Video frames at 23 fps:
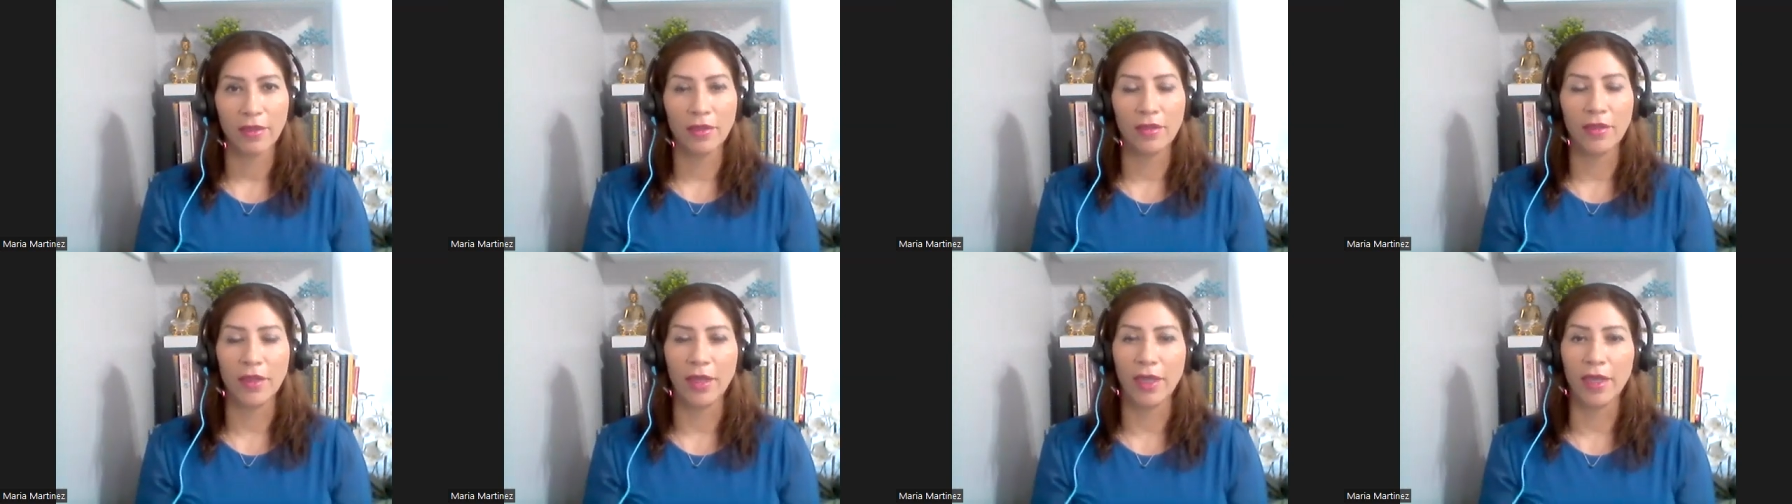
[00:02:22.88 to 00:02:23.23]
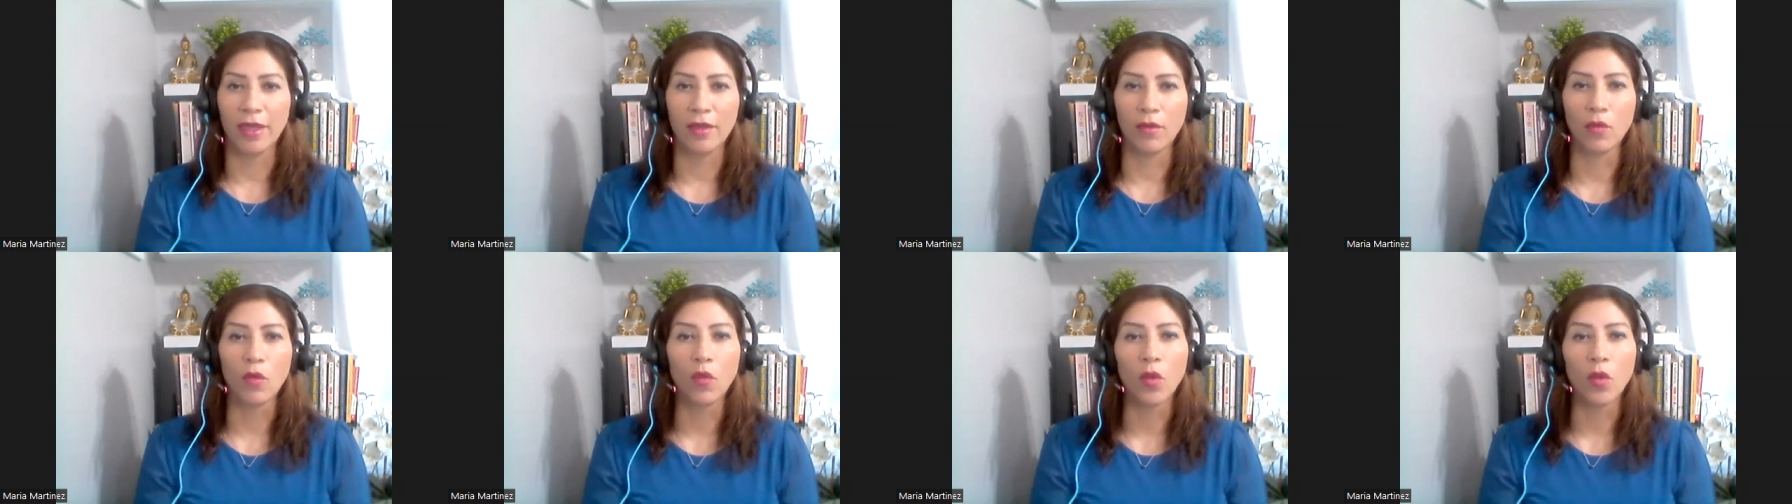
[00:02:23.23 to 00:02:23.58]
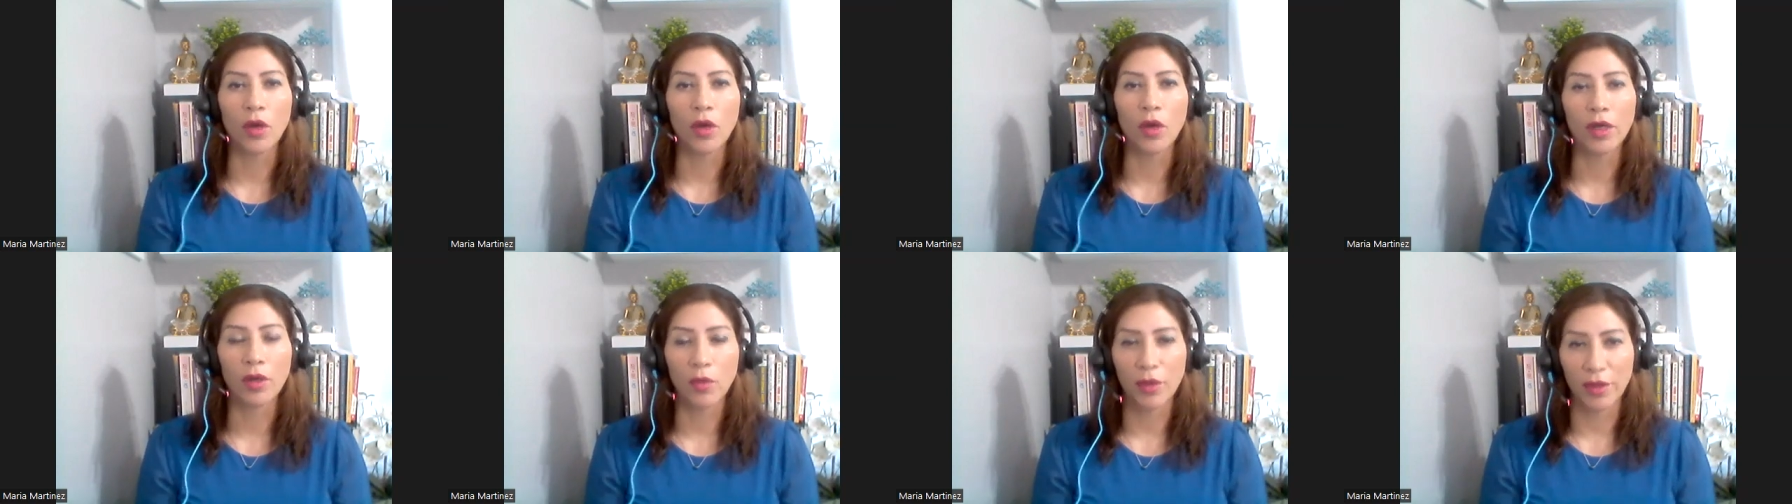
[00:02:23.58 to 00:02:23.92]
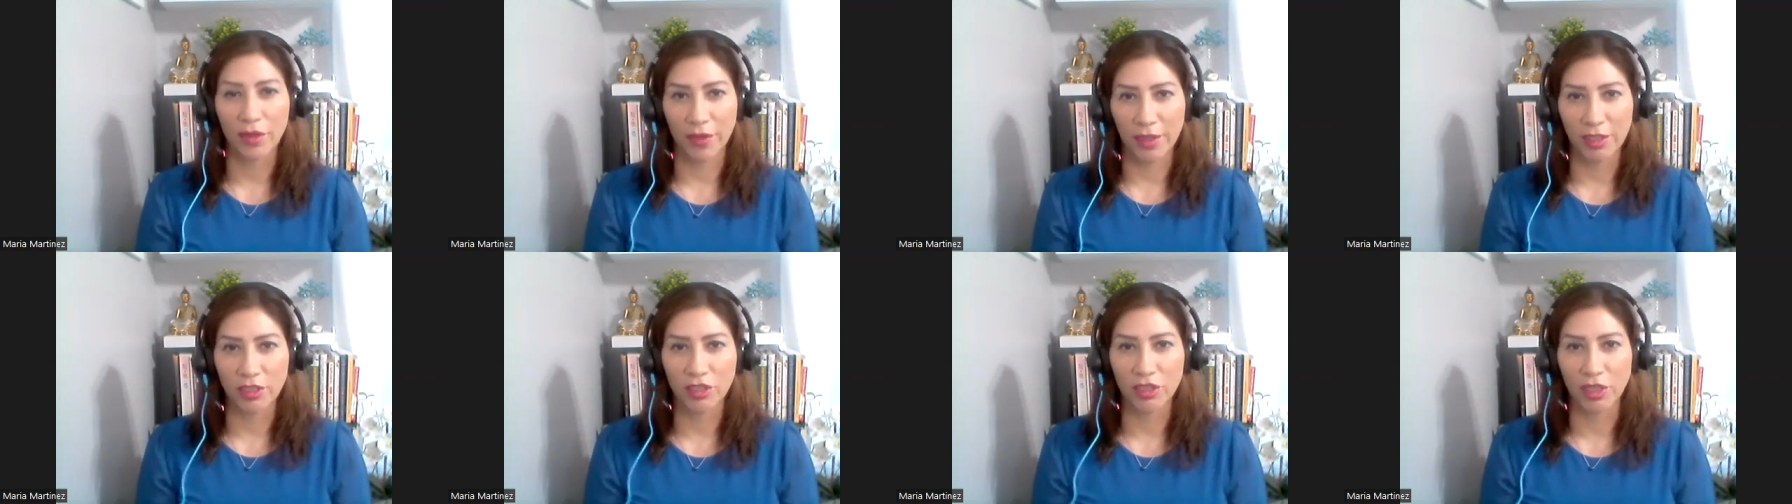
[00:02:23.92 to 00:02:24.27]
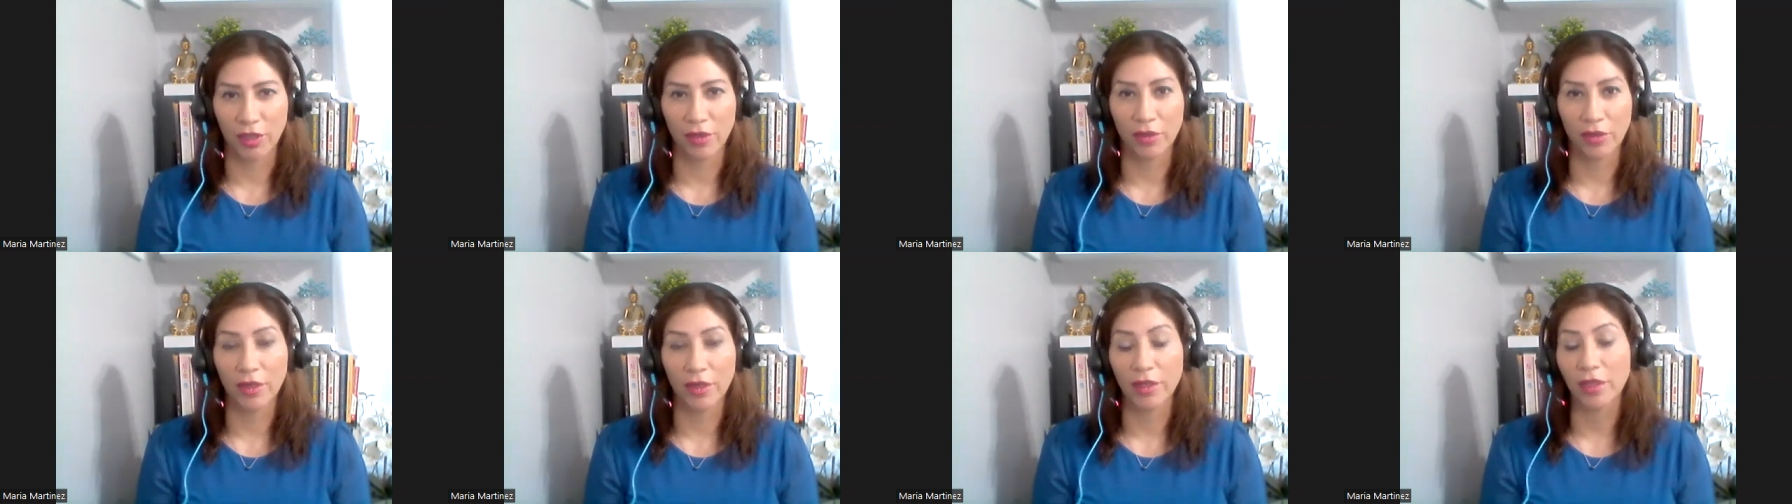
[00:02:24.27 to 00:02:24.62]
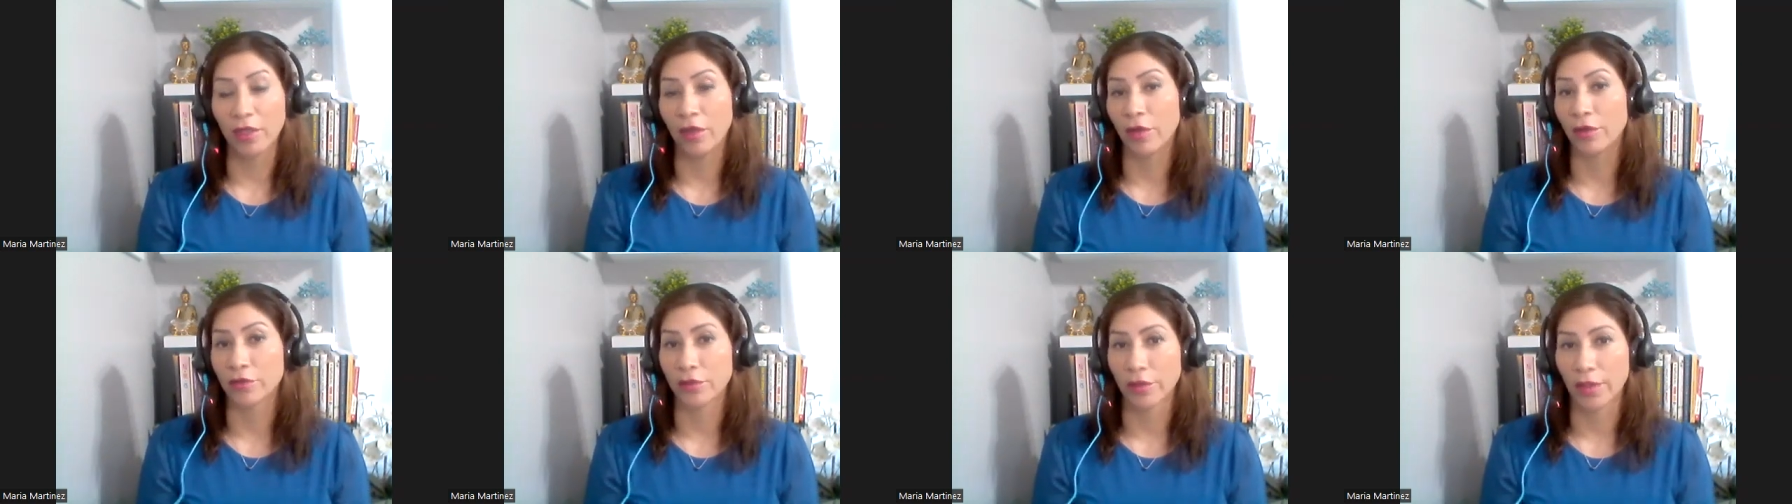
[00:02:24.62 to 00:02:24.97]
They work with each other and
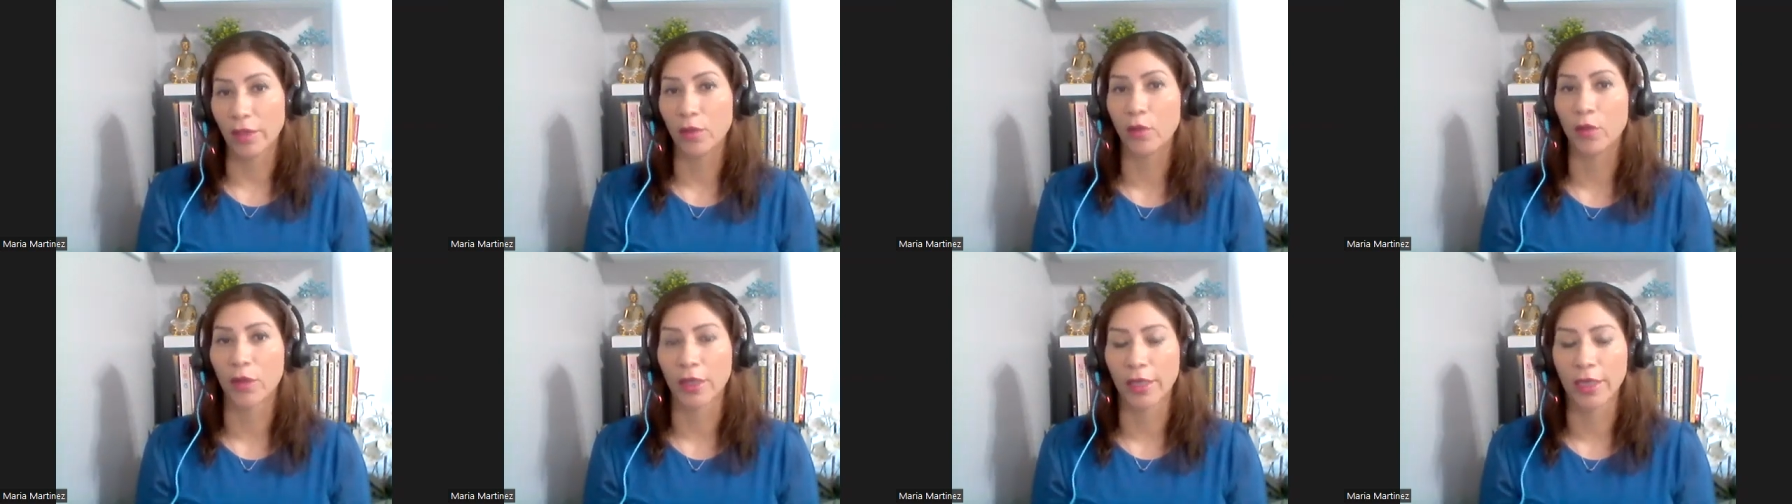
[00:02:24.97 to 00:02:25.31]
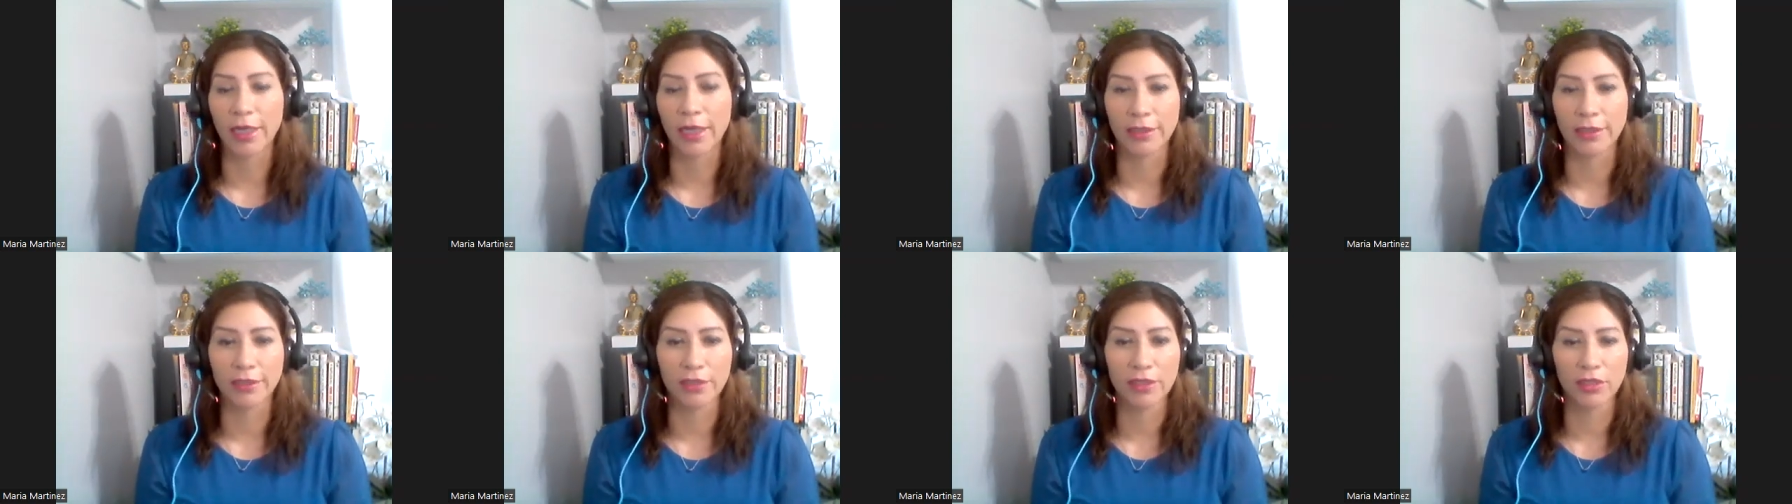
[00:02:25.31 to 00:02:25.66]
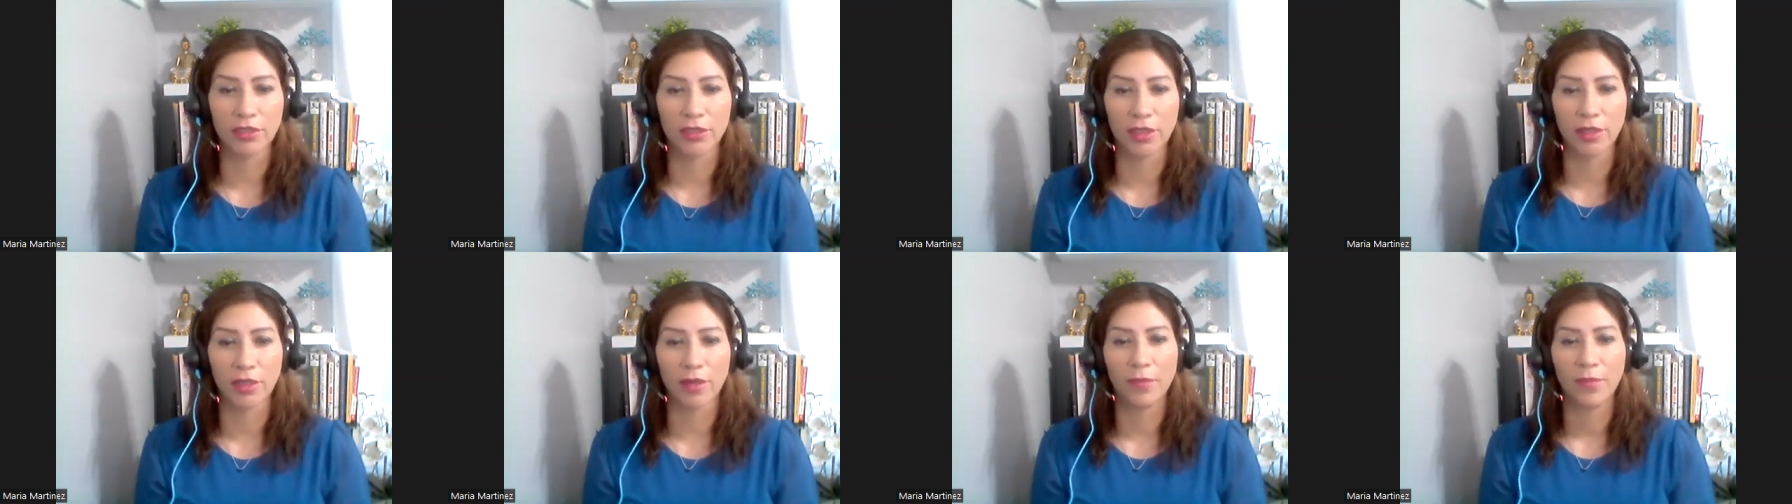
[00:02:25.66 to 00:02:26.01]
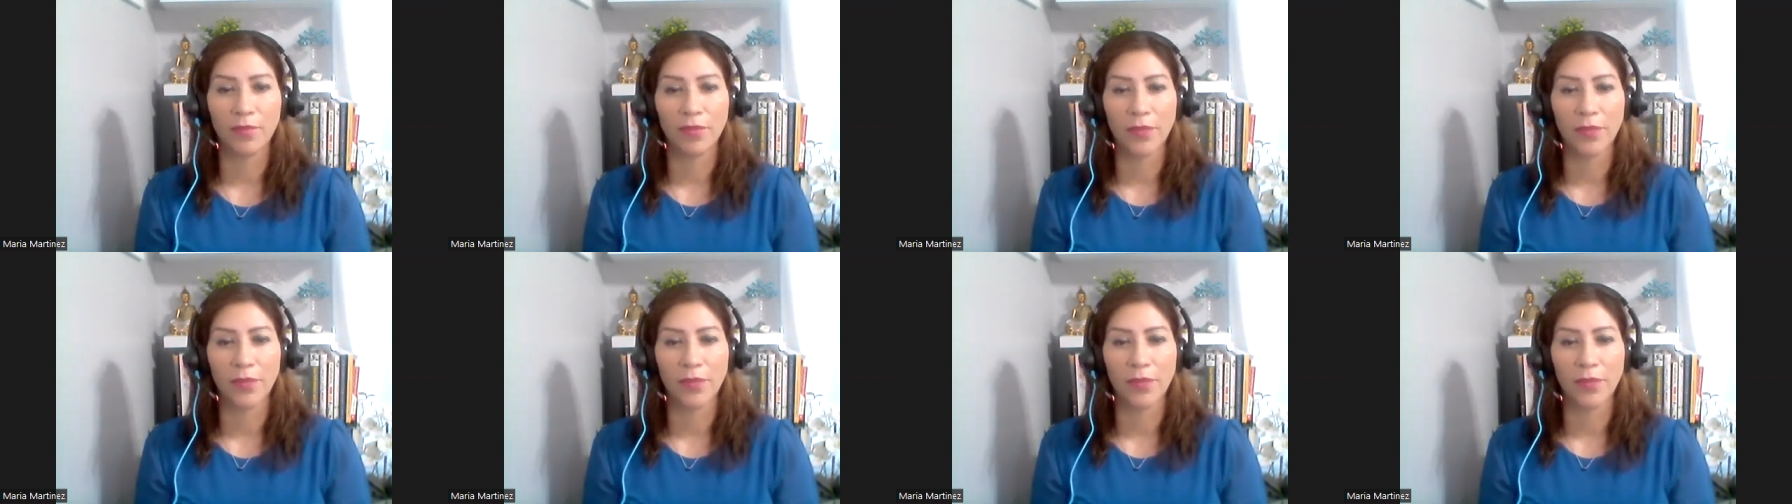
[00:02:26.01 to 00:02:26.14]
they also can work against each other,